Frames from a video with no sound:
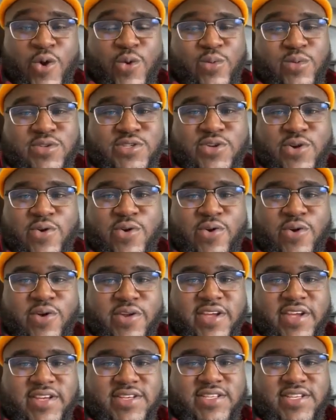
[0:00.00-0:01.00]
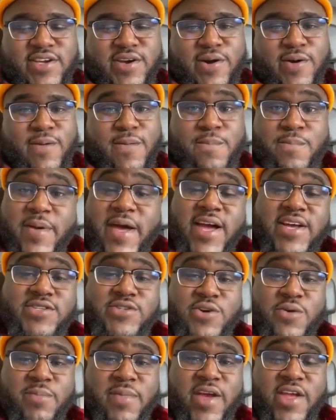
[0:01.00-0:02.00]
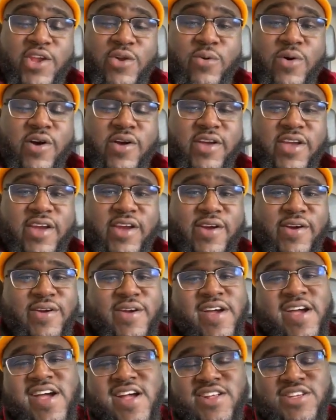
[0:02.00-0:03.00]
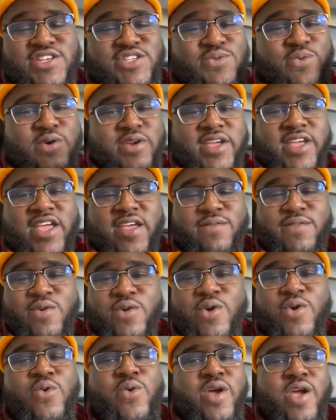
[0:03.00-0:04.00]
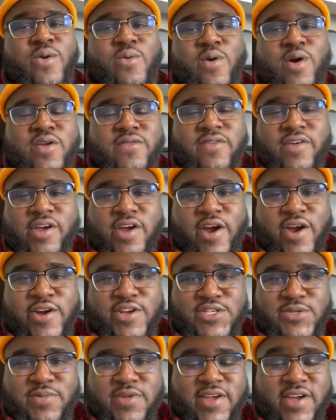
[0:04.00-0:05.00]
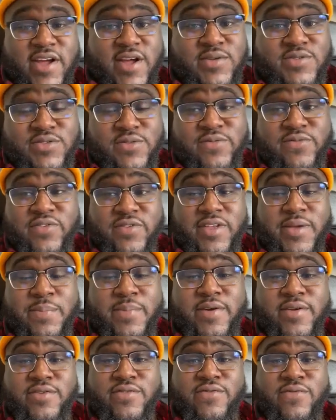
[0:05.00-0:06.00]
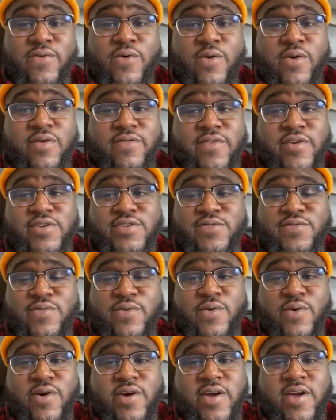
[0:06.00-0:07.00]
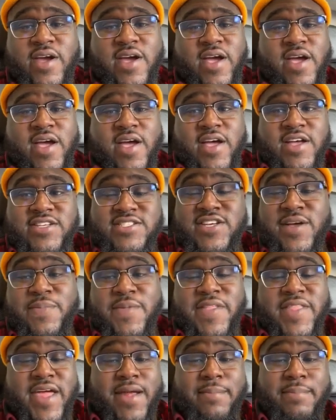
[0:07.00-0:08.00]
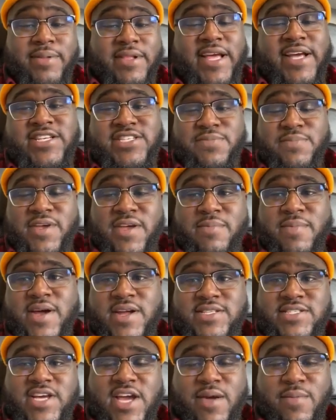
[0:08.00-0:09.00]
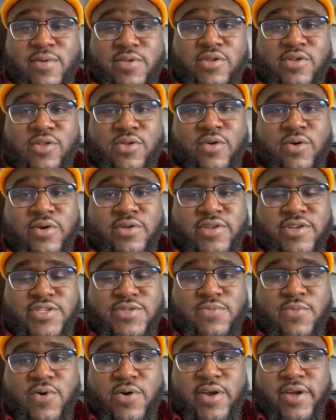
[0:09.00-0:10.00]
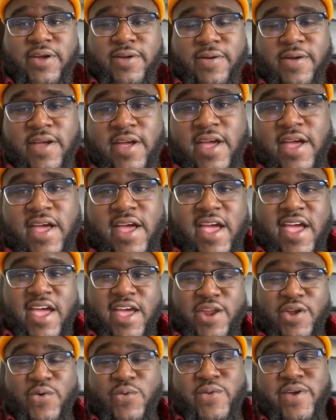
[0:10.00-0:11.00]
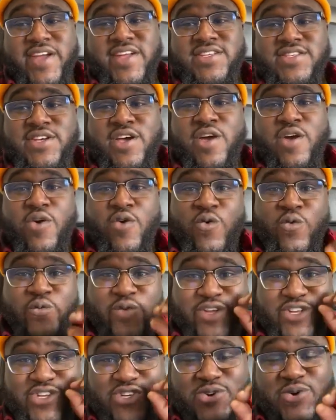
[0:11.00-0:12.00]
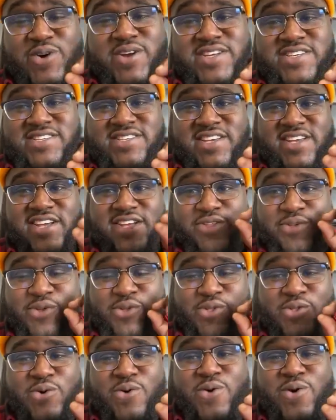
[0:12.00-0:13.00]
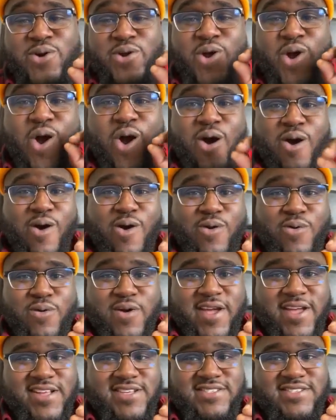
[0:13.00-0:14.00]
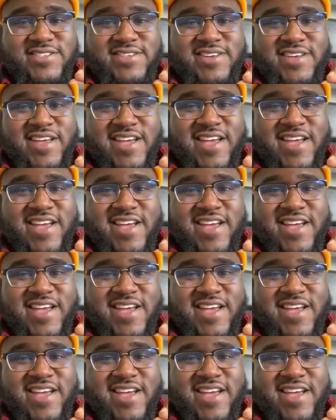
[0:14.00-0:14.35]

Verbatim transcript: What's going on, East Hill? Pastor Immanuel here. Just want to give you a quick word of encouragement that comes from Philippians 4, verse 4, something that blessed me in my time in the Lord this morning. And it reads, Rejoice in the Lord always.